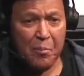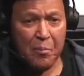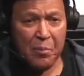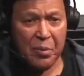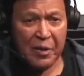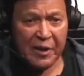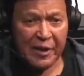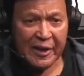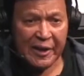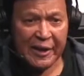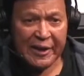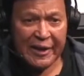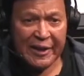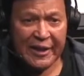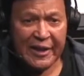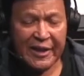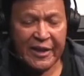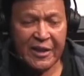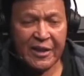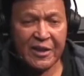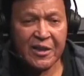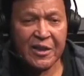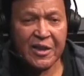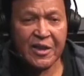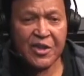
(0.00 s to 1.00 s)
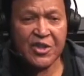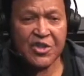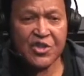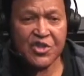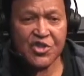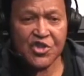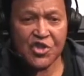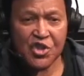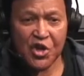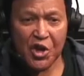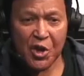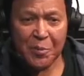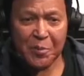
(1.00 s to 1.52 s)
"Play
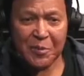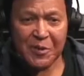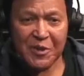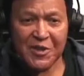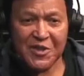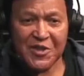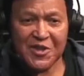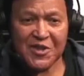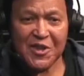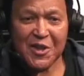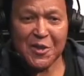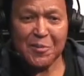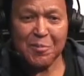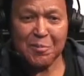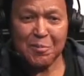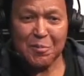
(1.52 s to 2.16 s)
Chubby's